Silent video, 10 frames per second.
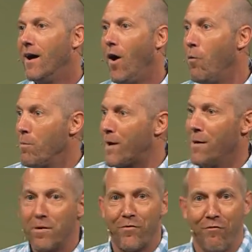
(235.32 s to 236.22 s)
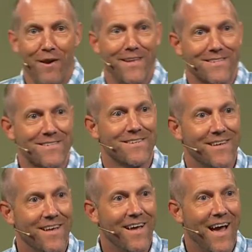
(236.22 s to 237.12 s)
oh, we're becoming friends.
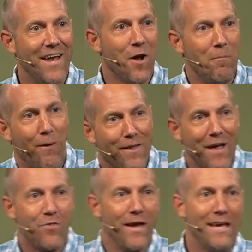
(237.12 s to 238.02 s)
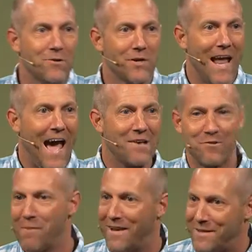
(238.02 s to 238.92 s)
At no point did I think he's going to ask
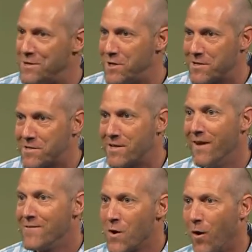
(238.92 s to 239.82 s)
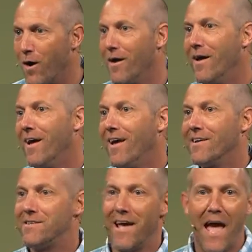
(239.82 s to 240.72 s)
for my digits or
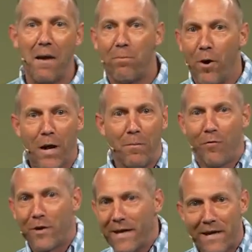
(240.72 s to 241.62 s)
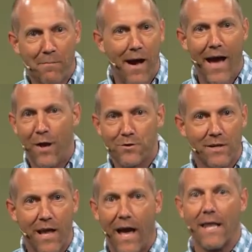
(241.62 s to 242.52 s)
say, hey, bro, come over, kick it at my house
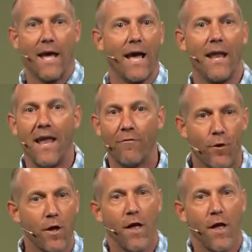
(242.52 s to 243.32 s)
tonight. Like, I never